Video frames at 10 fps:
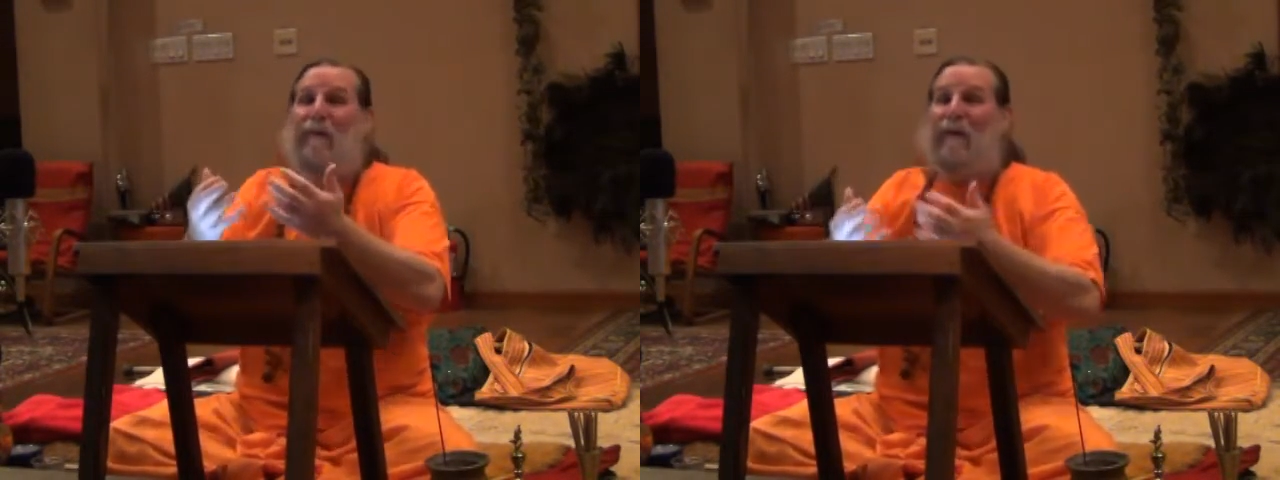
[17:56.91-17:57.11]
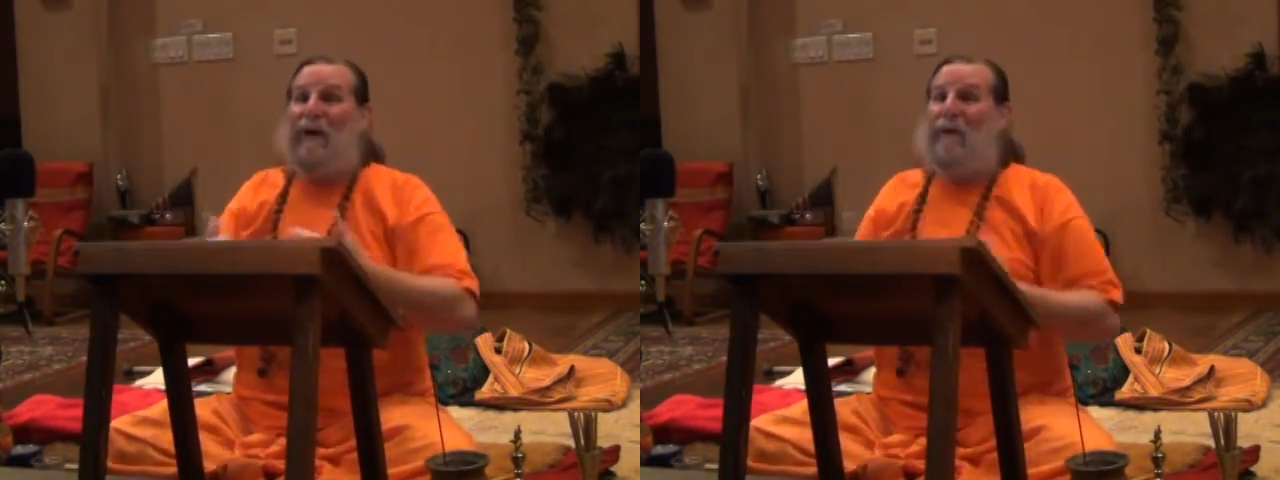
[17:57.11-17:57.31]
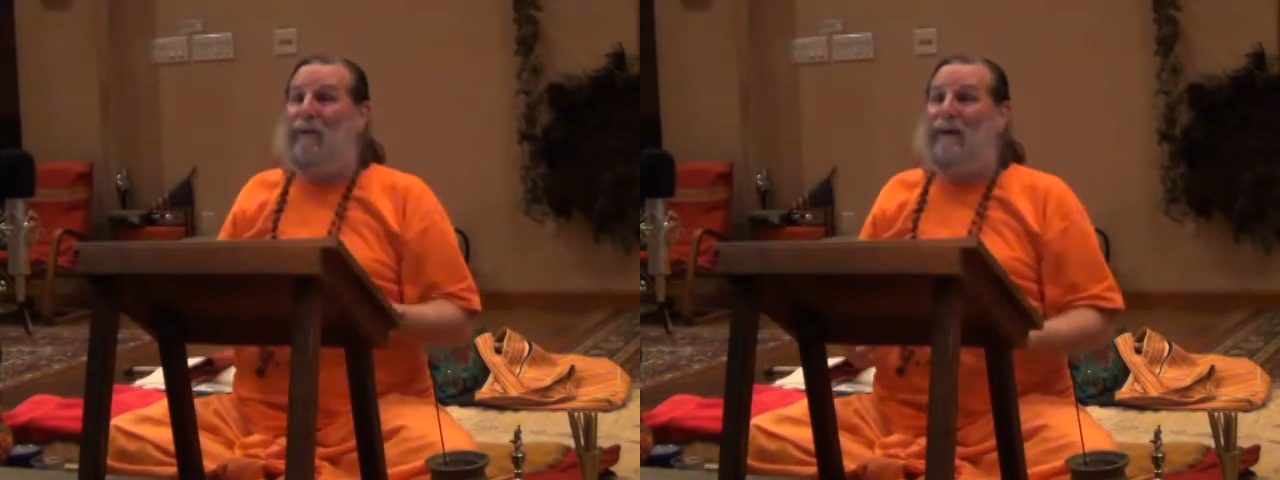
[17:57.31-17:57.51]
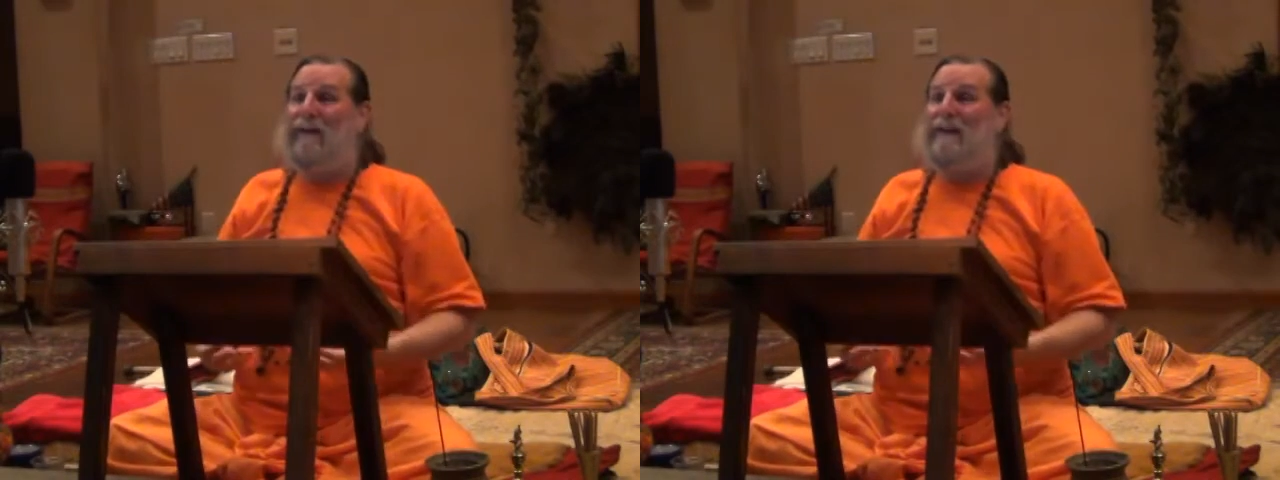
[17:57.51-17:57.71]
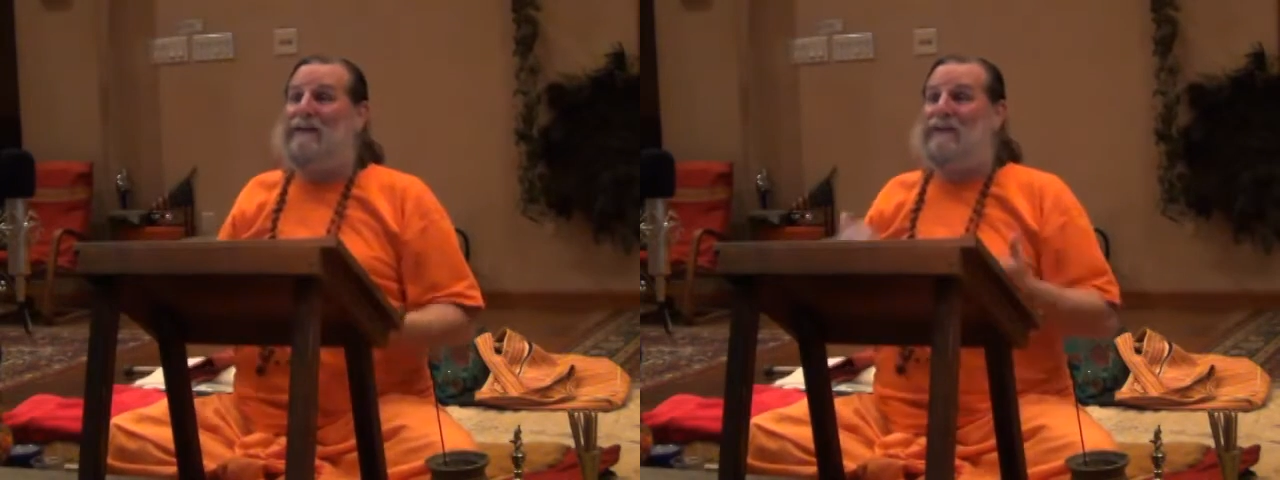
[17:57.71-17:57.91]
we are
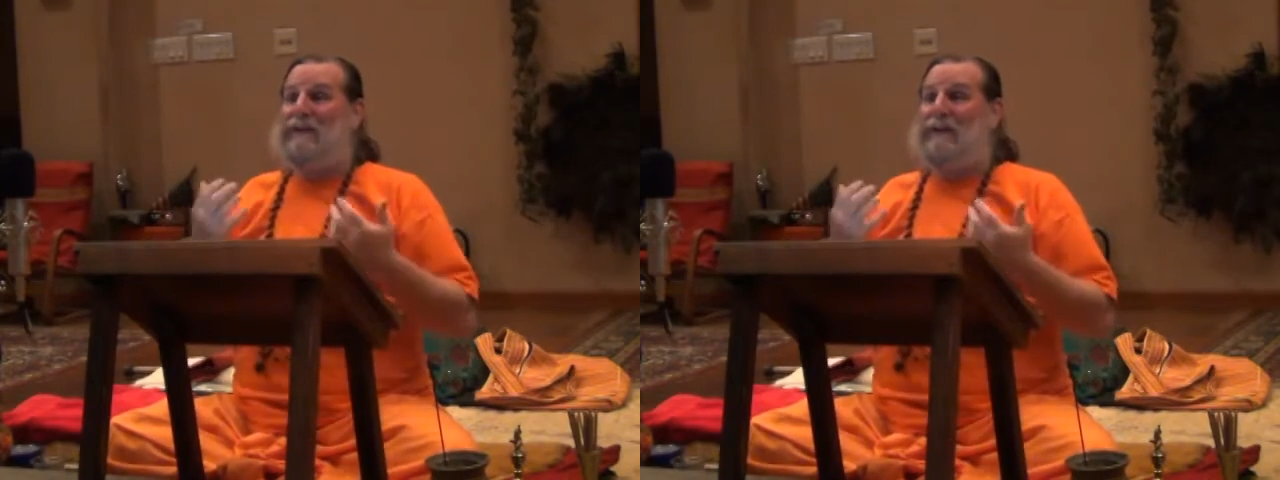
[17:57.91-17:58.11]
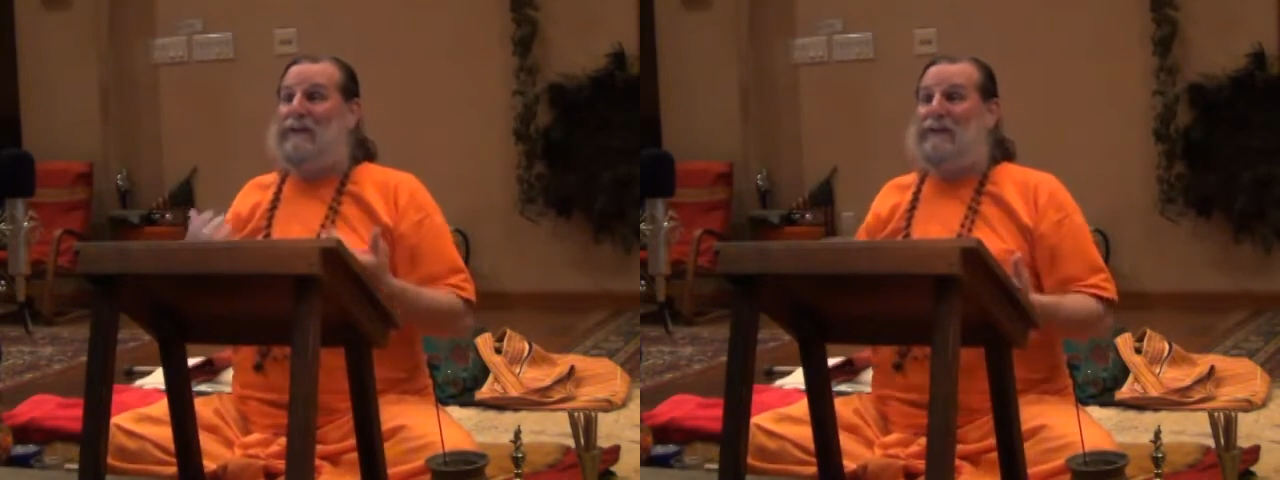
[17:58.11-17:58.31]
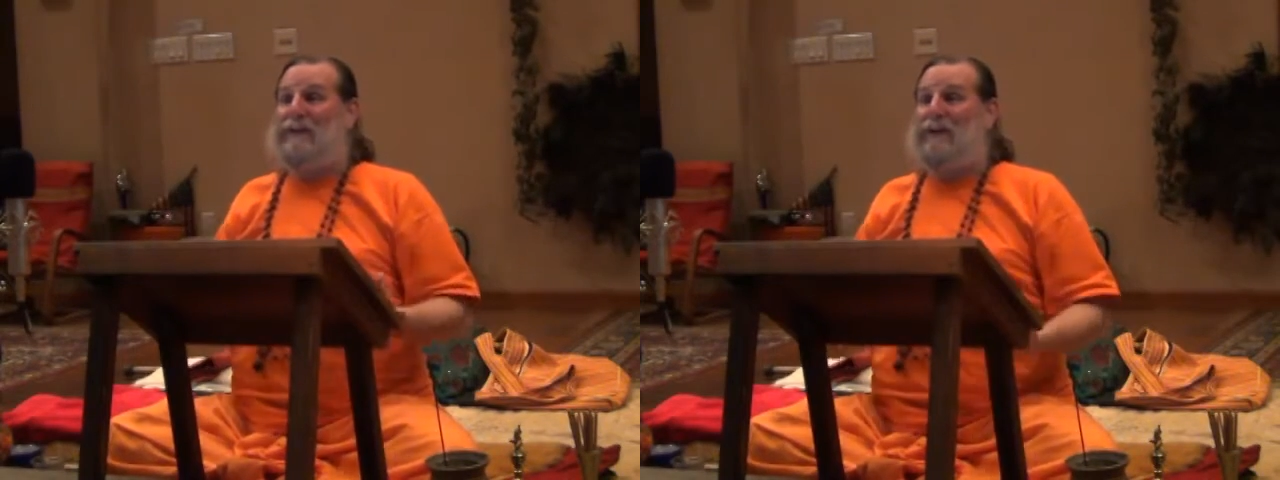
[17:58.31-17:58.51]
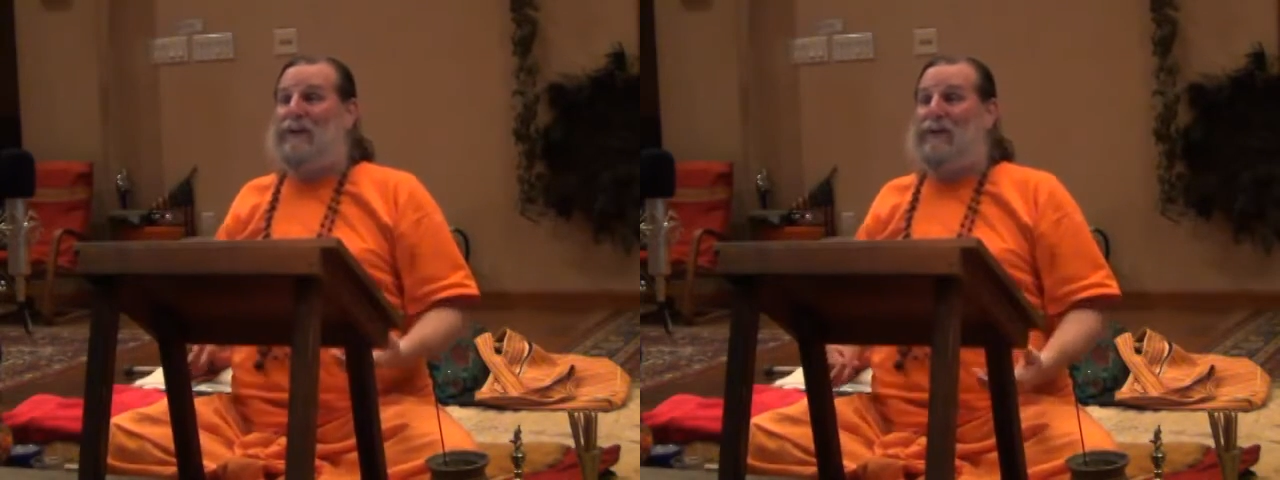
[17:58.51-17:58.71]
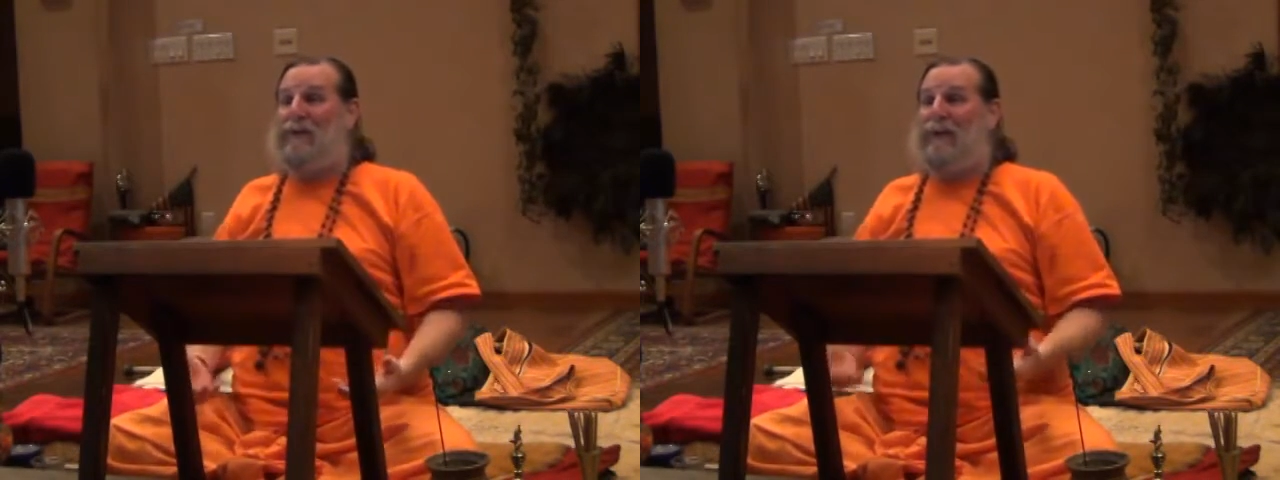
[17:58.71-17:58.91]
really
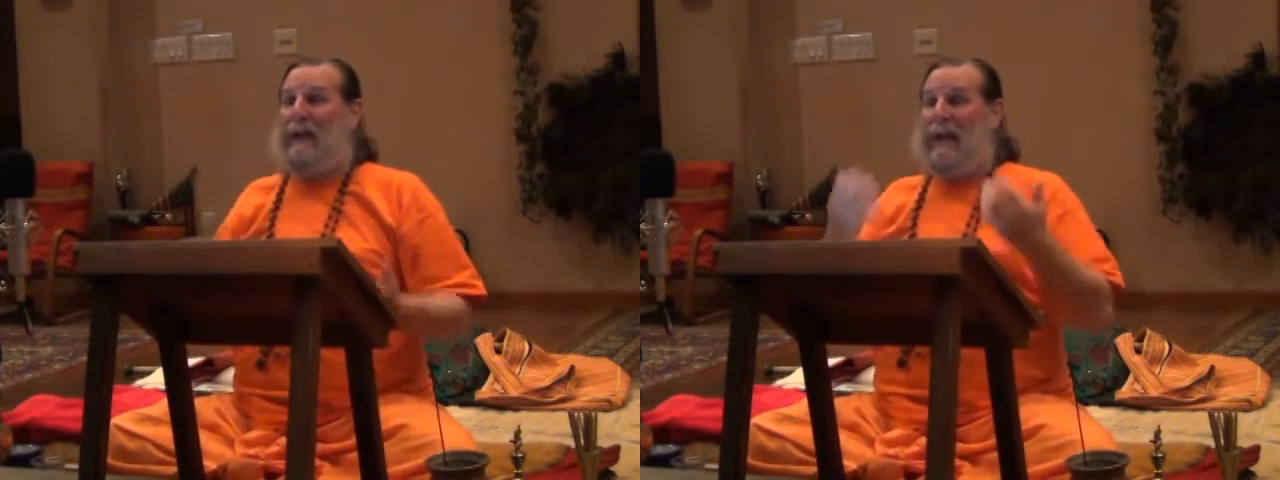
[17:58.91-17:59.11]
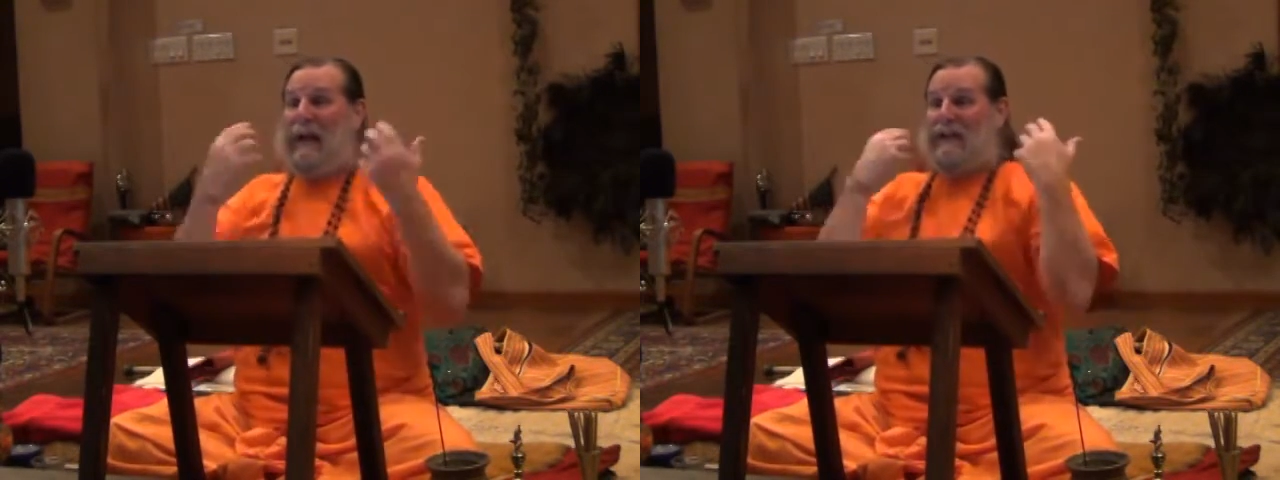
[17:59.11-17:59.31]
sincerely